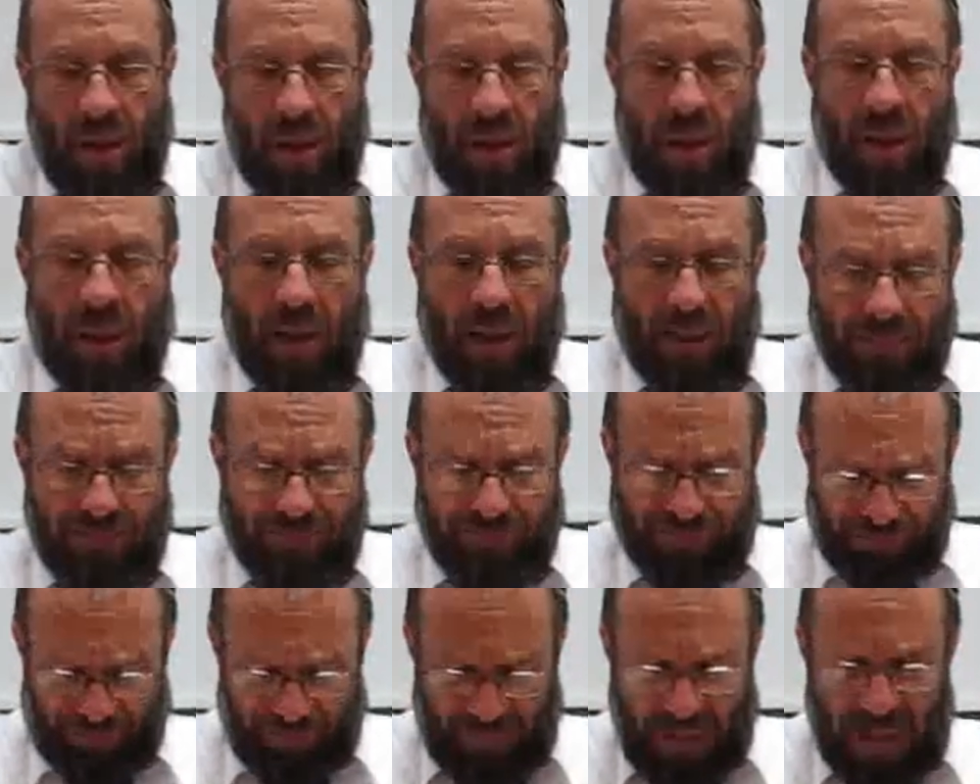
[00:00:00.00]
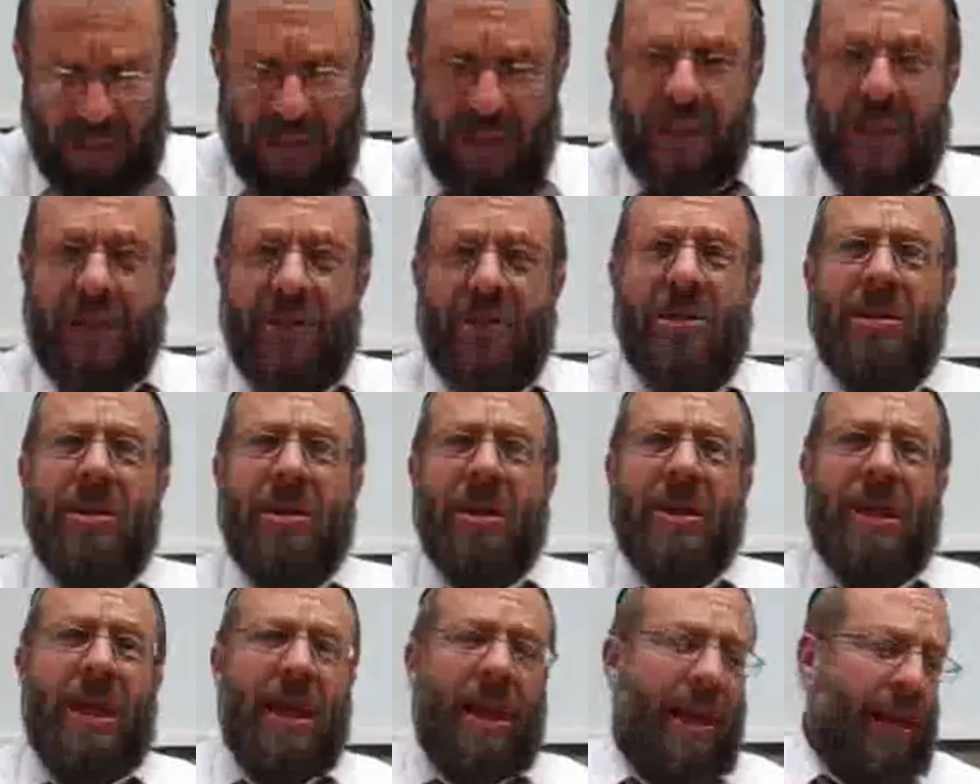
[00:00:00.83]
Um, in addition
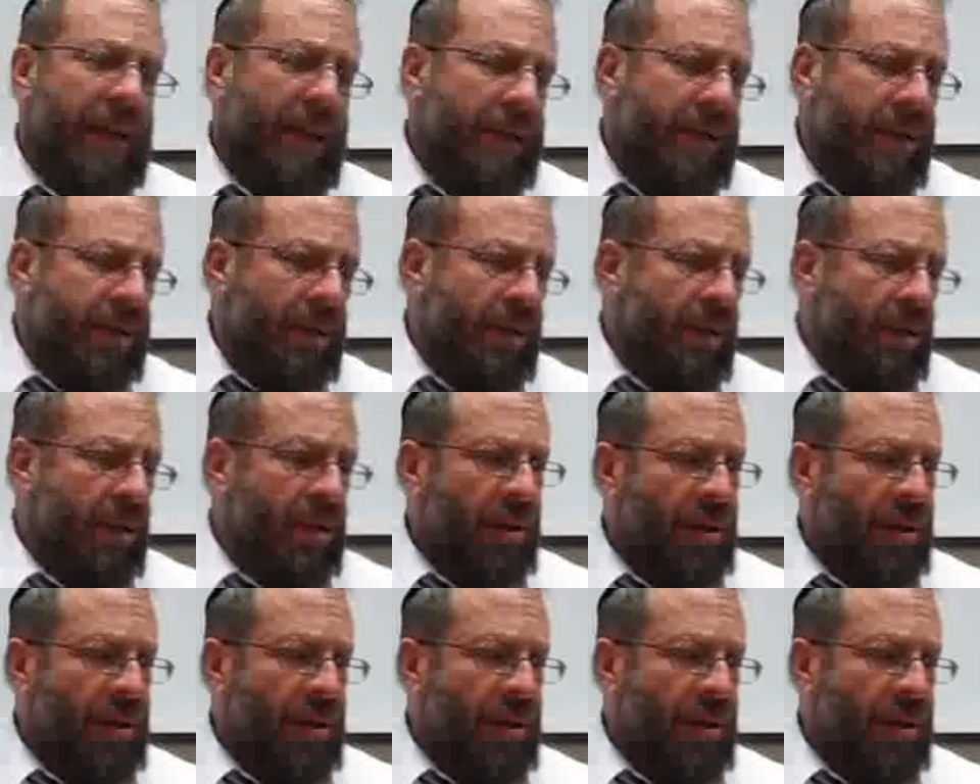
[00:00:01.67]
to that,